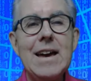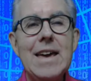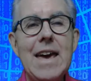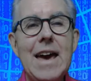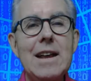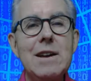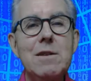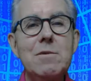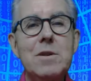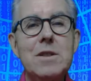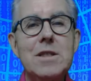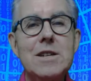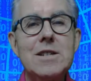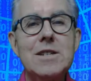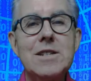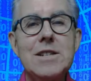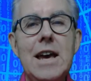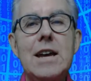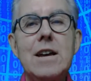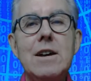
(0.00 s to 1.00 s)
again with the
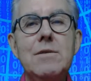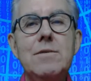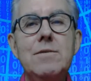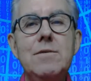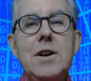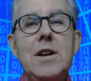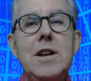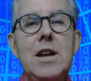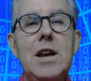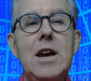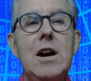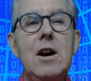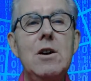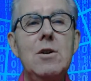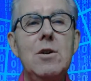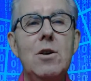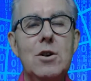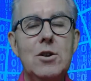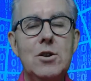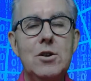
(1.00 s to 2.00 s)
second
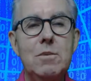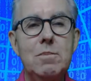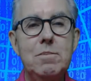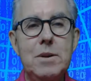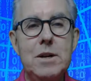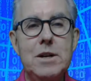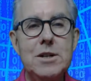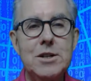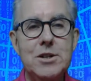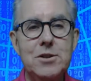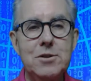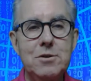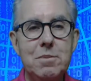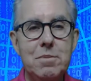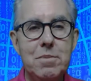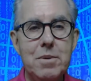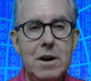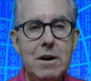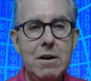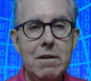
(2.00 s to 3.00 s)
video on your
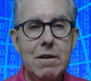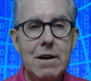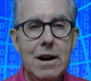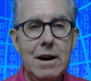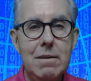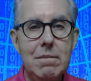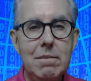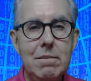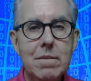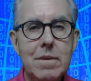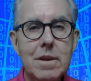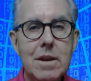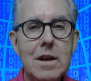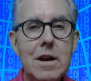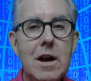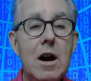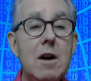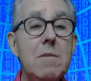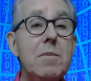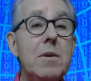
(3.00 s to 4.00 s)
personal program.
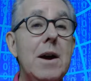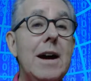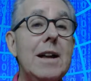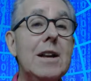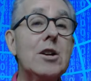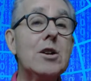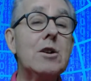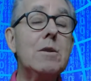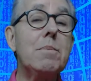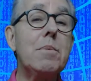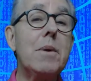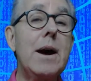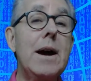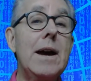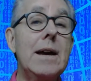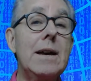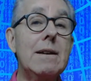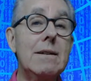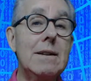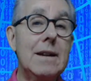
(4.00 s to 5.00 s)
Hope you had a good
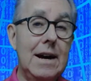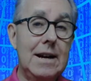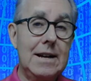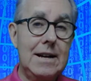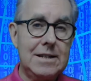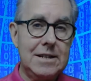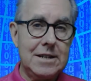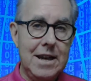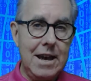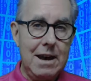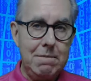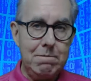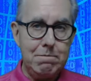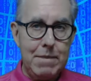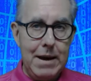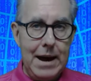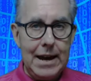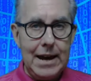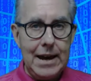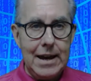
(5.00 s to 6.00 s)
break. Now let's
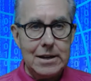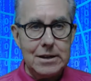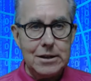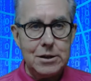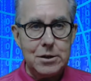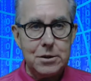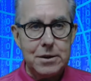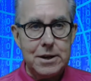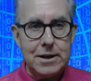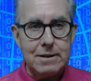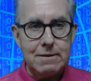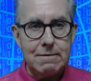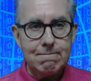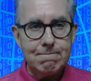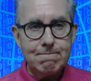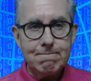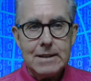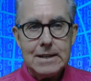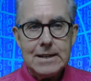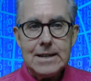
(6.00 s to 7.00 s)
get back into it.
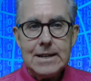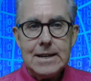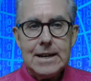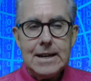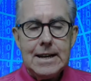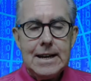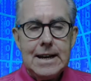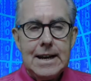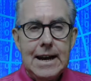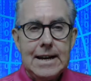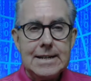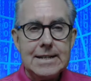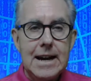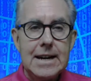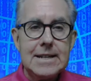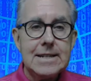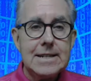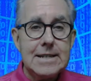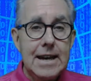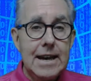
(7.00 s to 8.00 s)
As
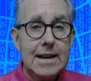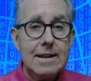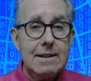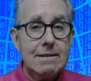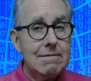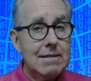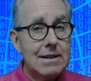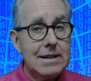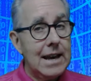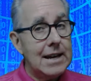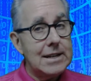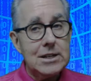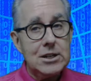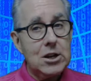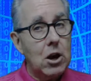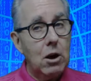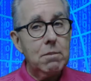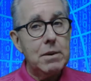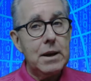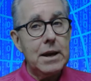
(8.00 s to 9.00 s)
I said, it gets
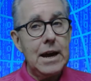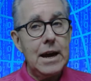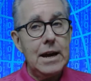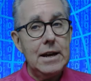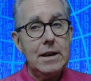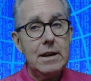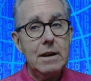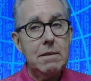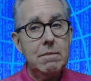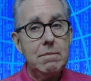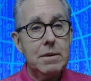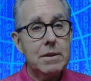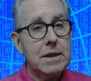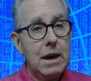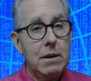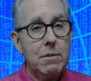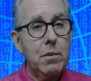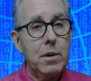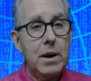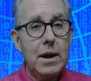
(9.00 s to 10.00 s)
complicated, but
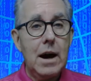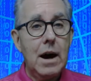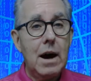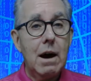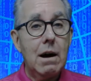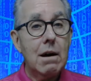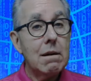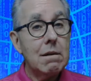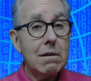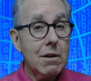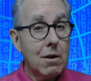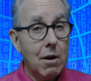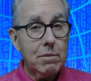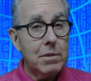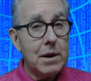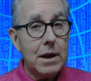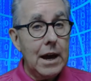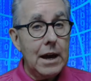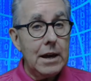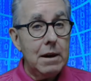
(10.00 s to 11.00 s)
then we are
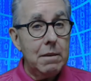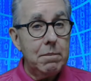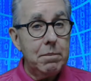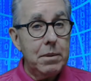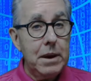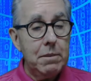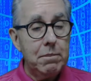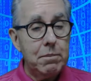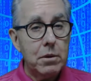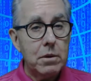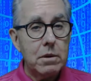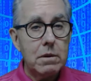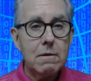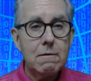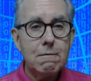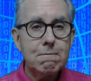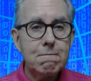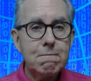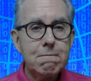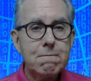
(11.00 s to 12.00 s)
complicated people.
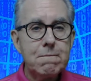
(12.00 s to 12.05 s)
